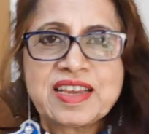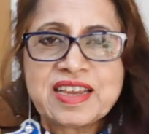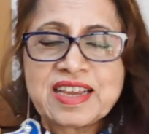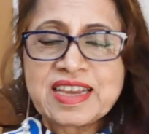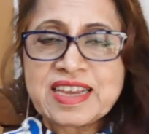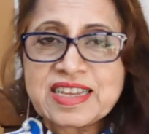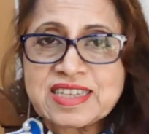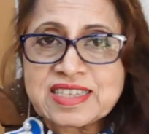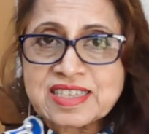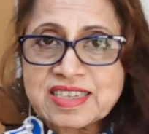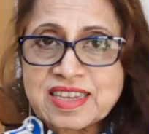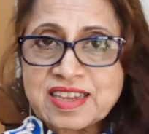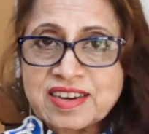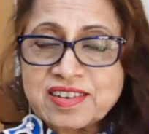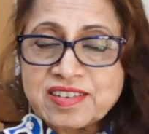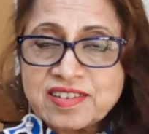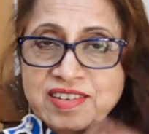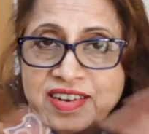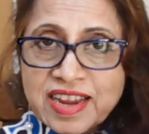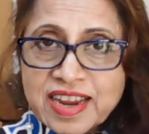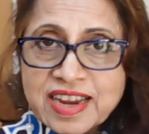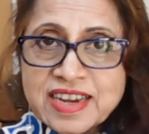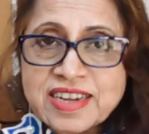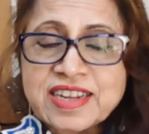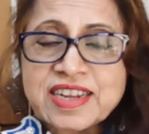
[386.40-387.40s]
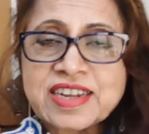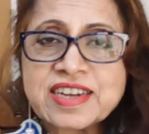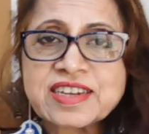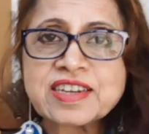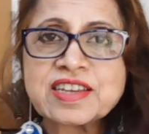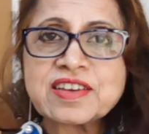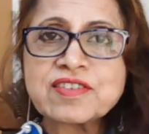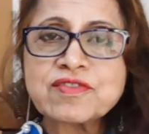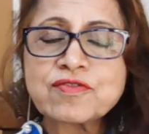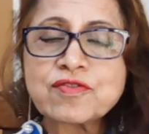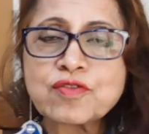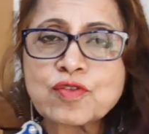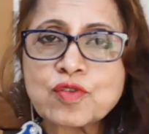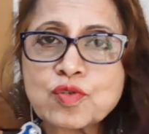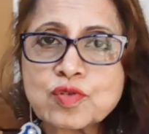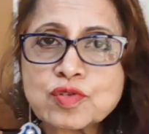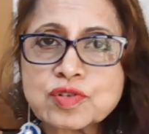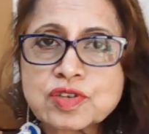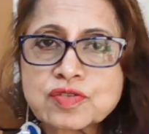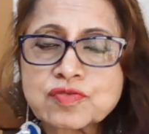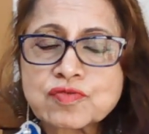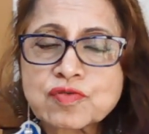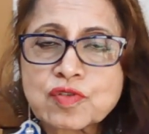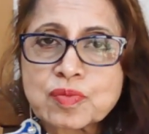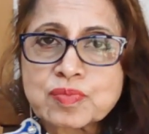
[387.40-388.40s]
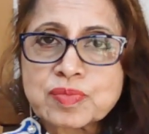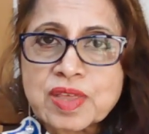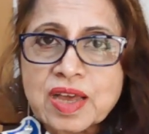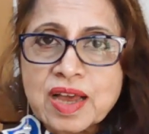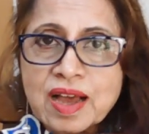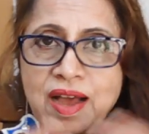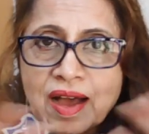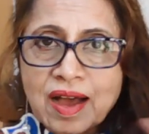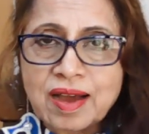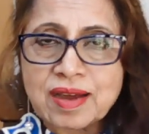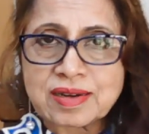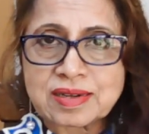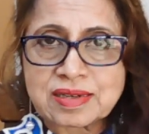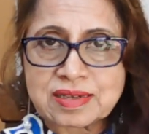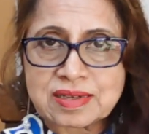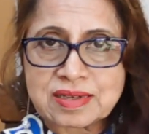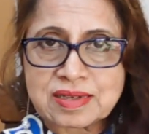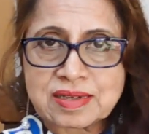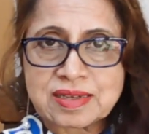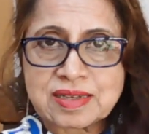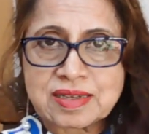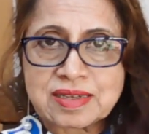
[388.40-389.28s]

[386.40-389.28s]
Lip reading: It's a radiating force from the heart,